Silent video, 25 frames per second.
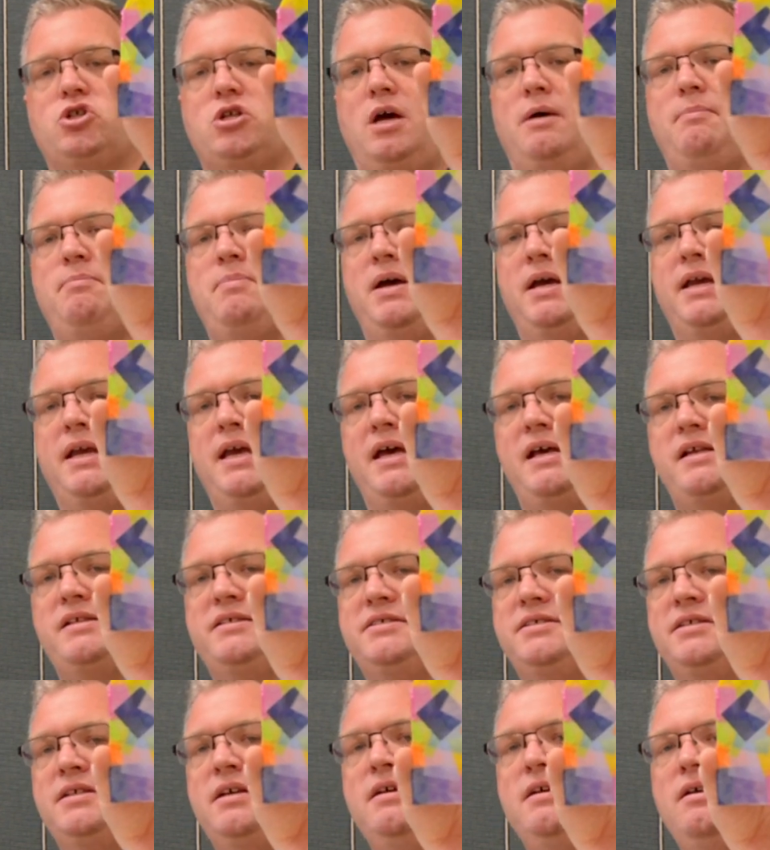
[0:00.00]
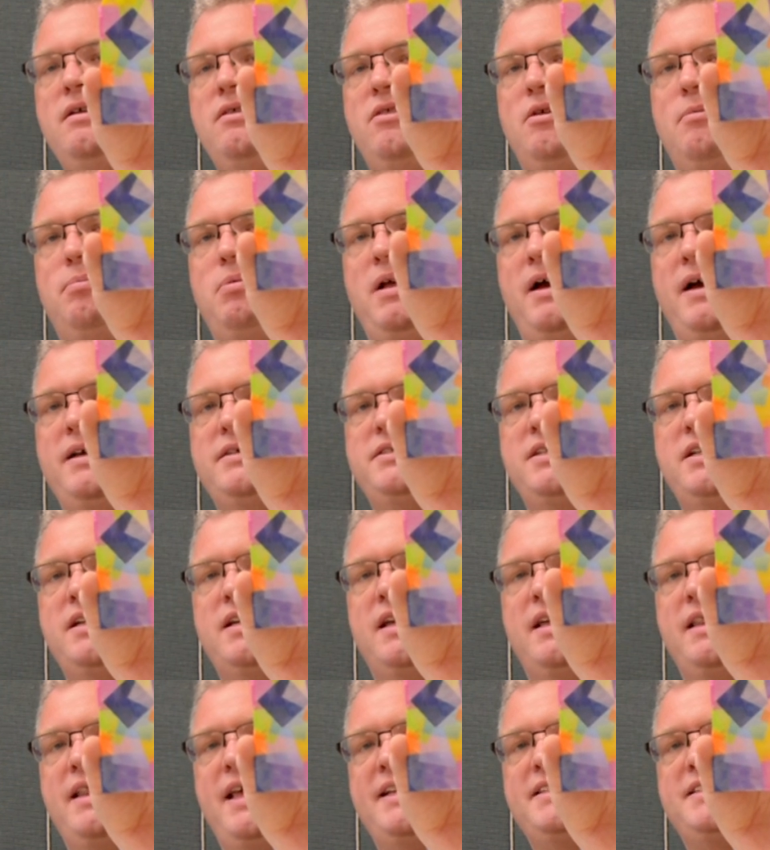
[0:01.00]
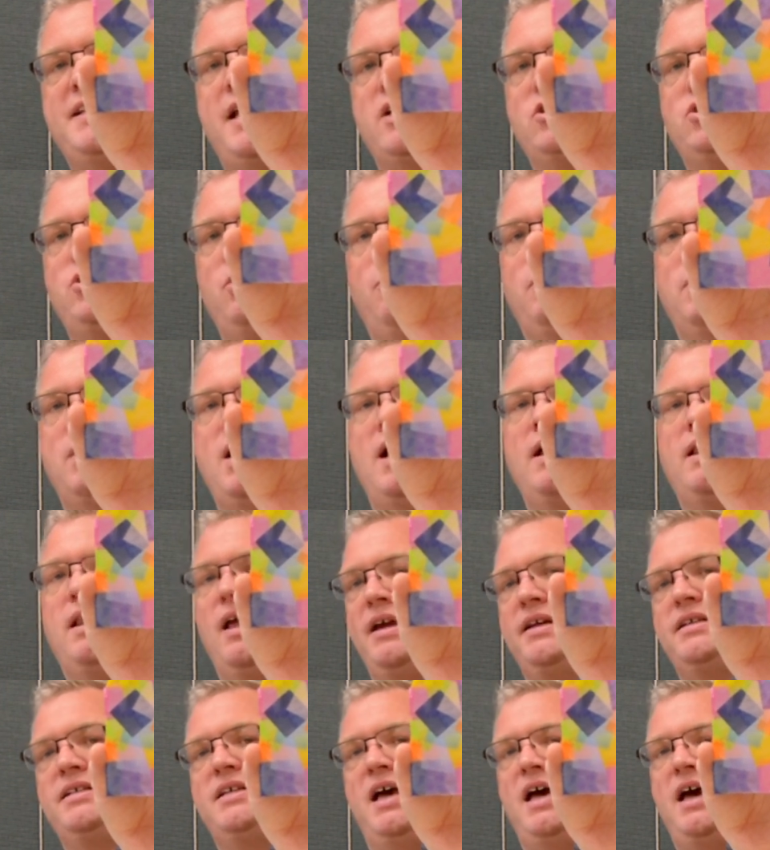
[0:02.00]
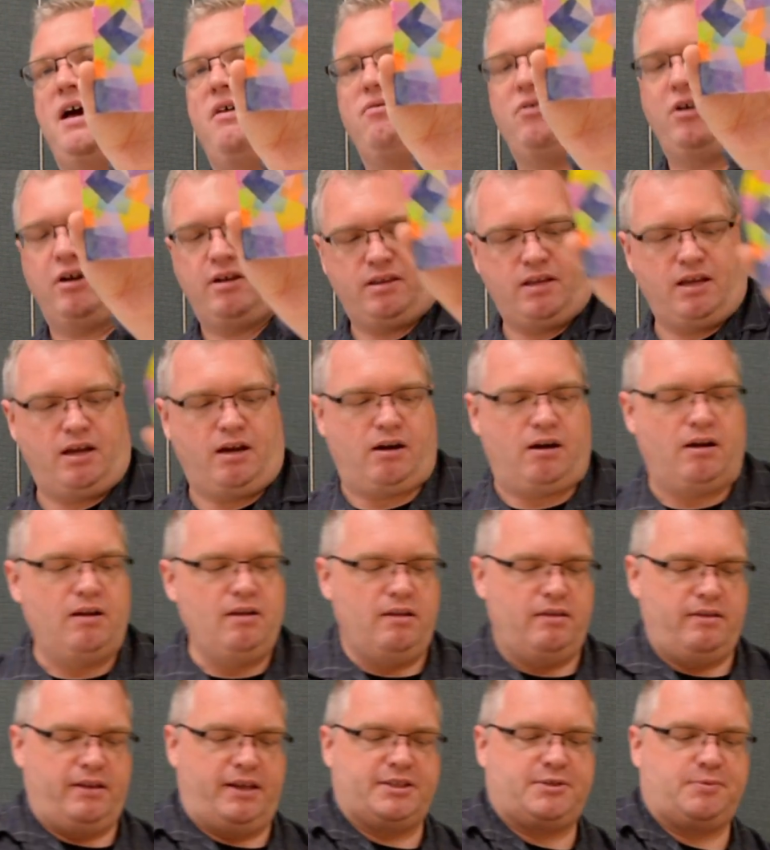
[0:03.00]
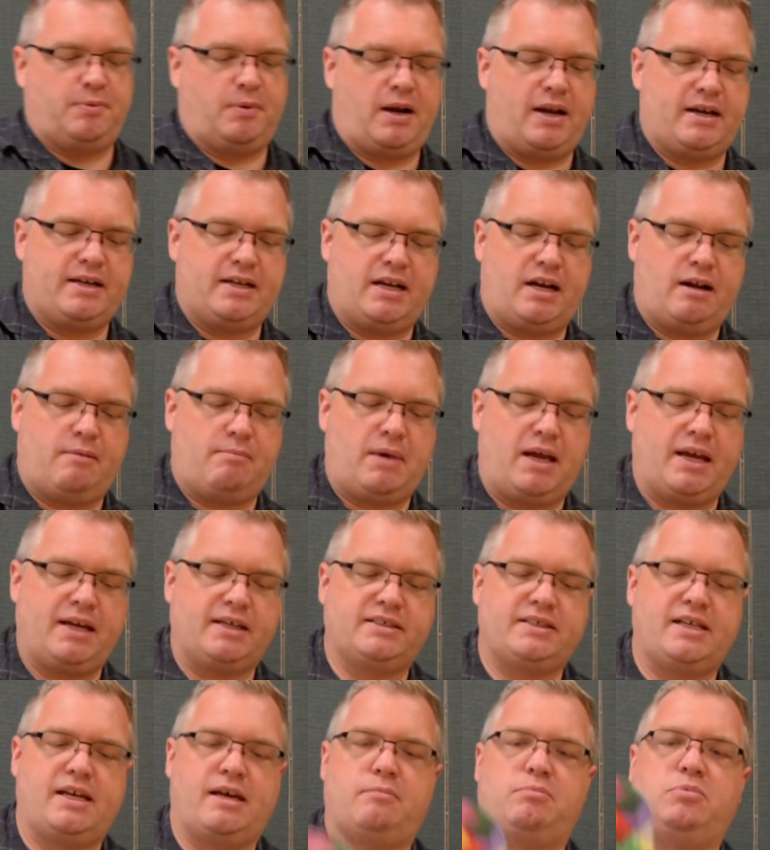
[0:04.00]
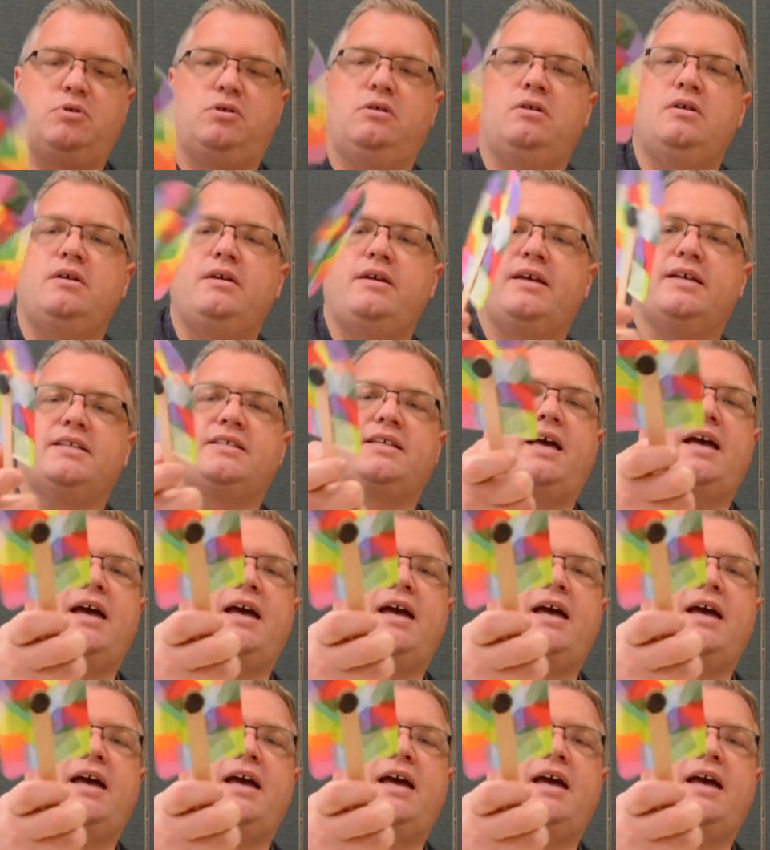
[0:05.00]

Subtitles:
up against the plastic, and that's actually what I like to have right there. That's what I did on my example, is I